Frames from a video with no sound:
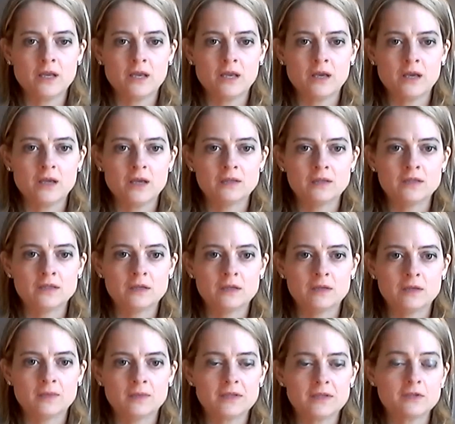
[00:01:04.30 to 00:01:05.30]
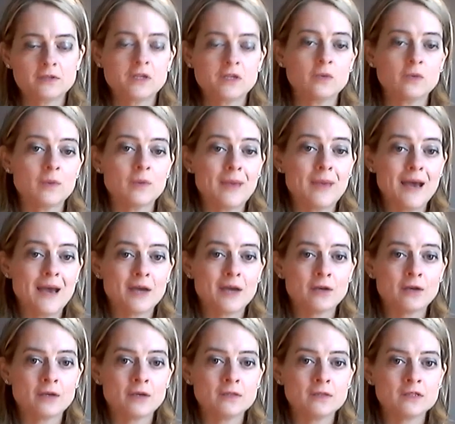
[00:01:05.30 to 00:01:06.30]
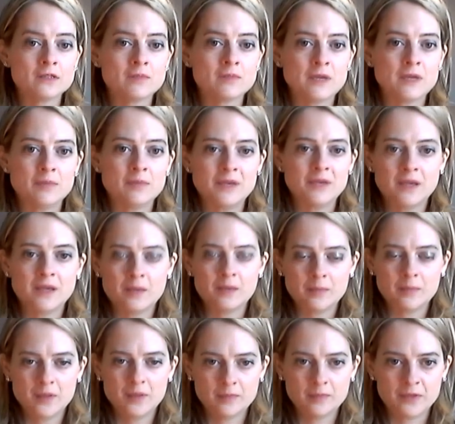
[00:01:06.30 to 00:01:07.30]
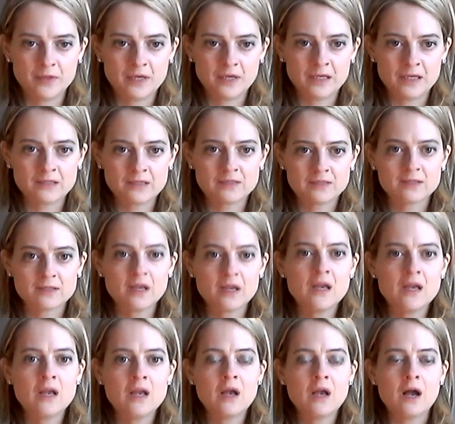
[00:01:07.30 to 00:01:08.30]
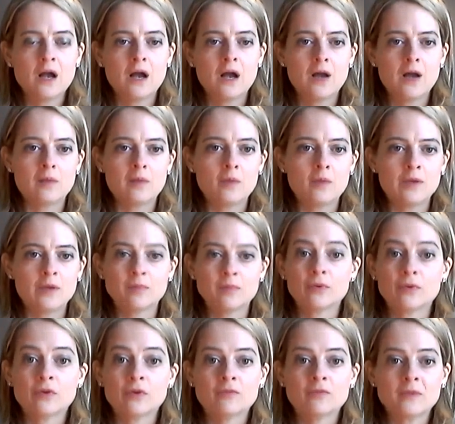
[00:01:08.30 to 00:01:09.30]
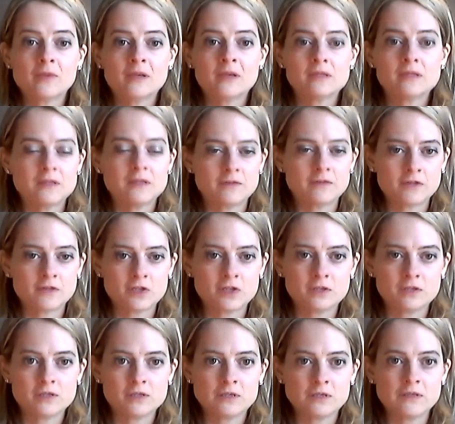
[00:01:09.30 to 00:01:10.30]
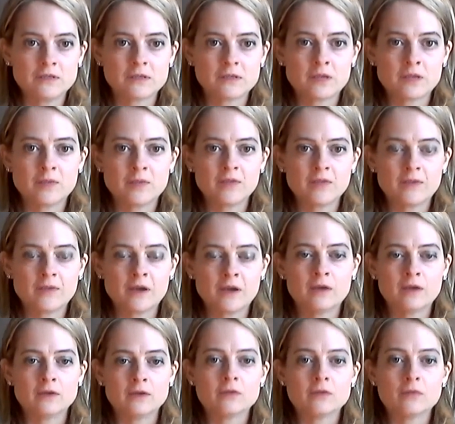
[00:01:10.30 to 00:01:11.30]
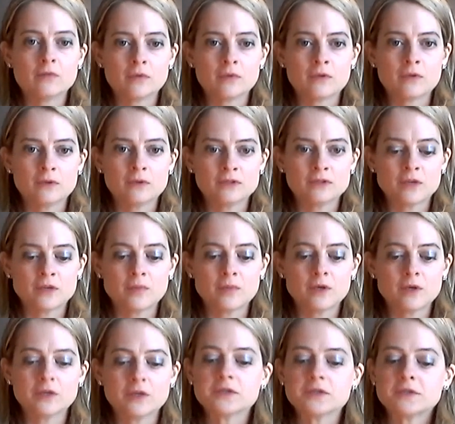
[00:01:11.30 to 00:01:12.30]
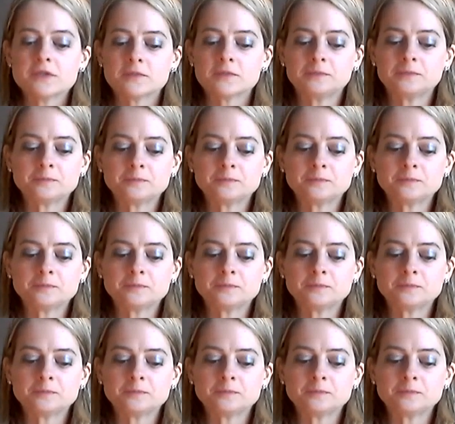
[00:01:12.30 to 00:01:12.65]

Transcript: and ascertain what patterns might be in place, what improvements and efficiencies can be found through those numbers.